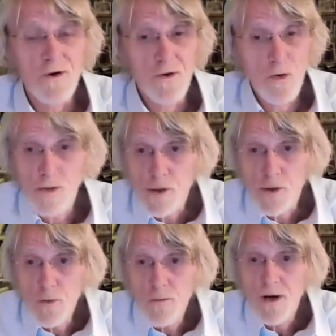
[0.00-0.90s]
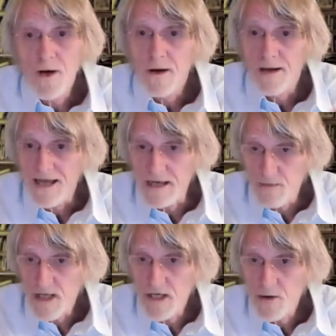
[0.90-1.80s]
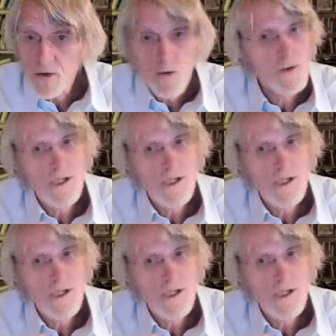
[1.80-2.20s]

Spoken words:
consume in material goods